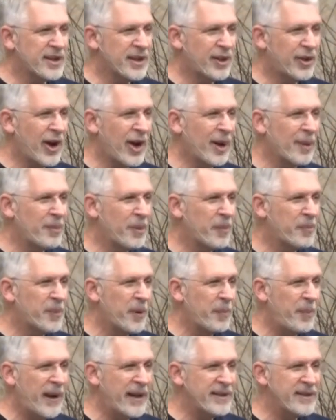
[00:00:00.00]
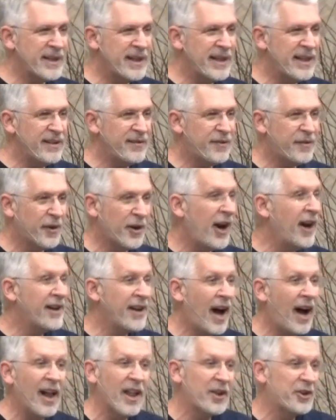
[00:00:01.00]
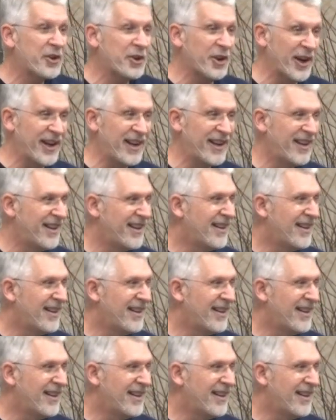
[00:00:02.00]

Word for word: incredible propensity for idolatry.